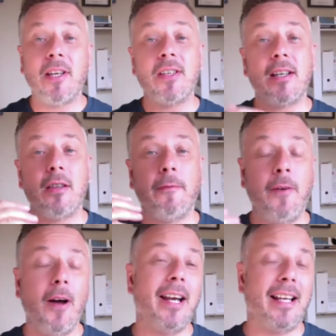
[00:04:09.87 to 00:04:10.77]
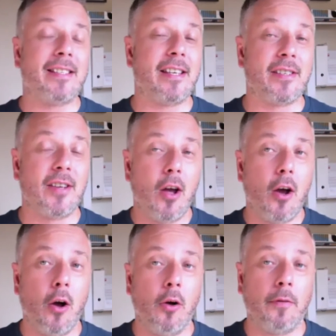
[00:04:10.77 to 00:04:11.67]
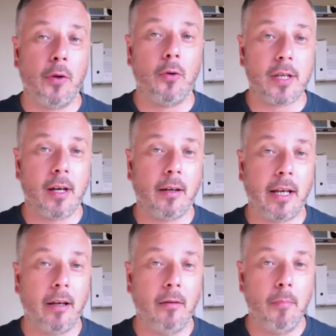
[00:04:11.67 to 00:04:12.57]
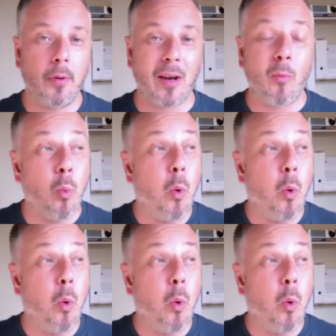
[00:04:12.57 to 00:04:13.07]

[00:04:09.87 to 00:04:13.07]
consider the finances of your target company.